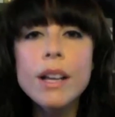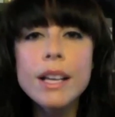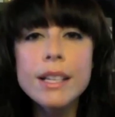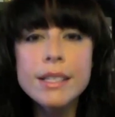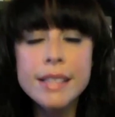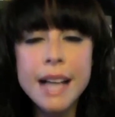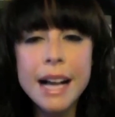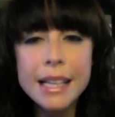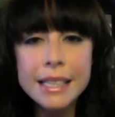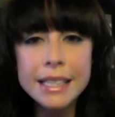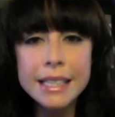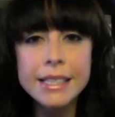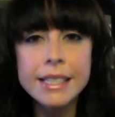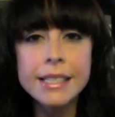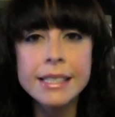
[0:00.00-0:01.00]

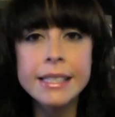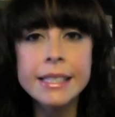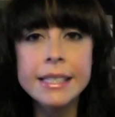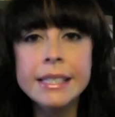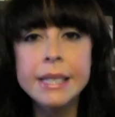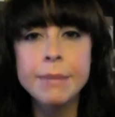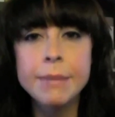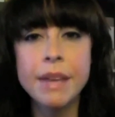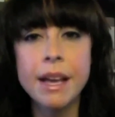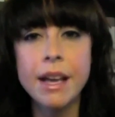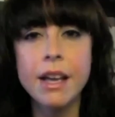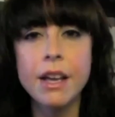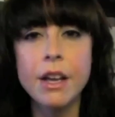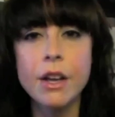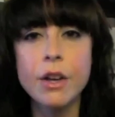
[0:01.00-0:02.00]
exactly is the system
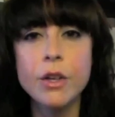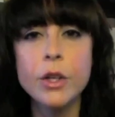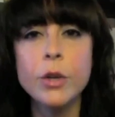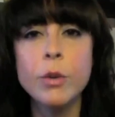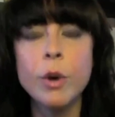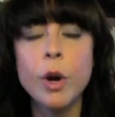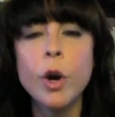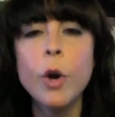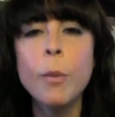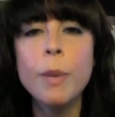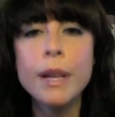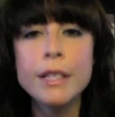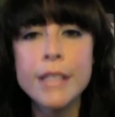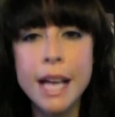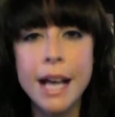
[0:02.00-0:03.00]
that you are
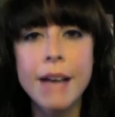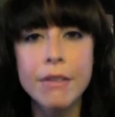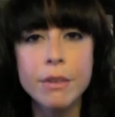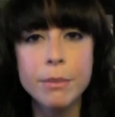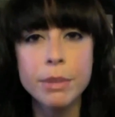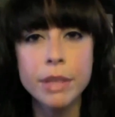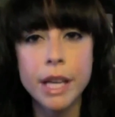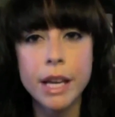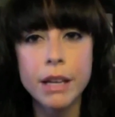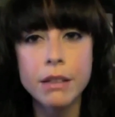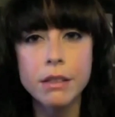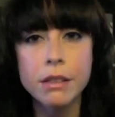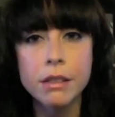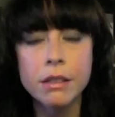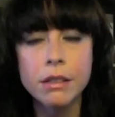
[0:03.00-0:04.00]
hoping to have in
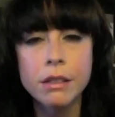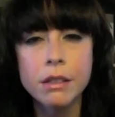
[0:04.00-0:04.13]
place?